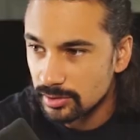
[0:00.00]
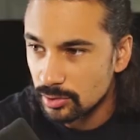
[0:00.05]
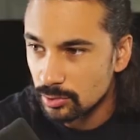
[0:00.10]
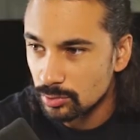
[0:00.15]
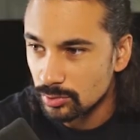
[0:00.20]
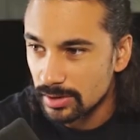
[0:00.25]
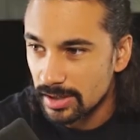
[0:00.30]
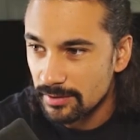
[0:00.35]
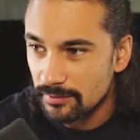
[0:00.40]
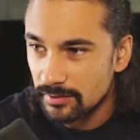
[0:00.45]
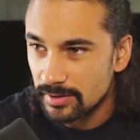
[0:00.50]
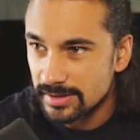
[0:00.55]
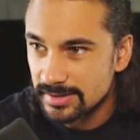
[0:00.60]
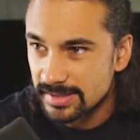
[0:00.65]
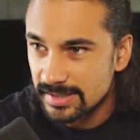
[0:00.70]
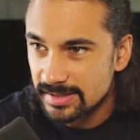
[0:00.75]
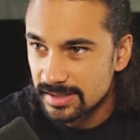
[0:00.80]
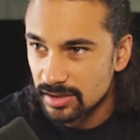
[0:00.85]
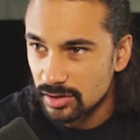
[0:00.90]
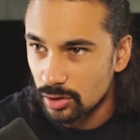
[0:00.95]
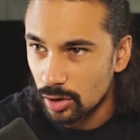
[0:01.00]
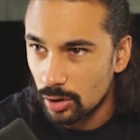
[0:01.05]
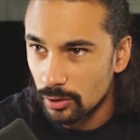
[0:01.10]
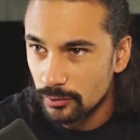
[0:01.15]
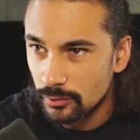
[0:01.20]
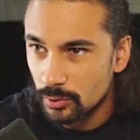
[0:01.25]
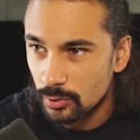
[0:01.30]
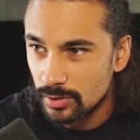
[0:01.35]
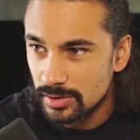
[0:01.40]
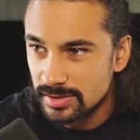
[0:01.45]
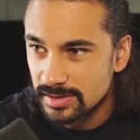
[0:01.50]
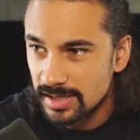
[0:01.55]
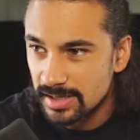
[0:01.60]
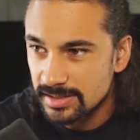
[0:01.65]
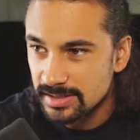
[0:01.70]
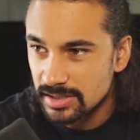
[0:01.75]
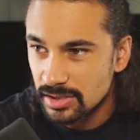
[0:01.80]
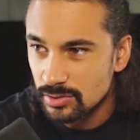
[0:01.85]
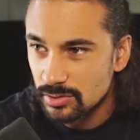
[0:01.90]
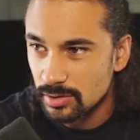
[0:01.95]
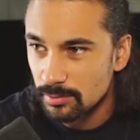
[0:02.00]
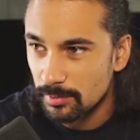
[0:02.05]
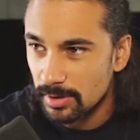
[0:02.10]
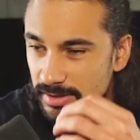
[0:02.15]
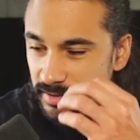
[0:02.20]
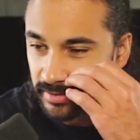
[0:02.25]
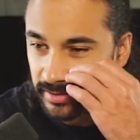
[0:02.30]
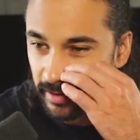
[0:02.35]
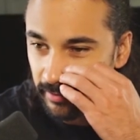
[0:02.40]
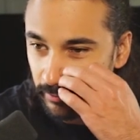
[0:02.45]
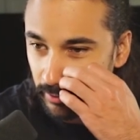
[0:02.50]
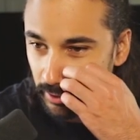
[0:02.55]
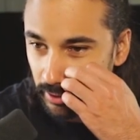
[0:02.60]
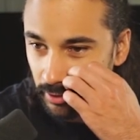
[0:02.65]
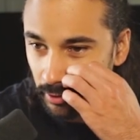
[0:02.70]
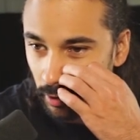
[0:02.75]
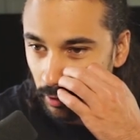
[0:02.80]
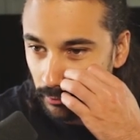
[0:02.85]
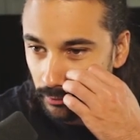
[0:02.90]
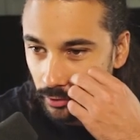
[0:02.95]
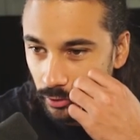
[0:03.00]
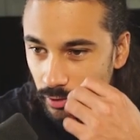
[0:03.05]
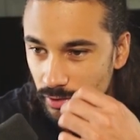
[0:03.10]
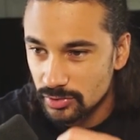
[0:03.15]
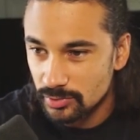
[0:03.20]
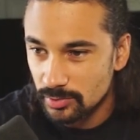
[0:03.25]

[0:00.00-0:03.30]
you live, is this a golf course next to you? You must live on a golf course,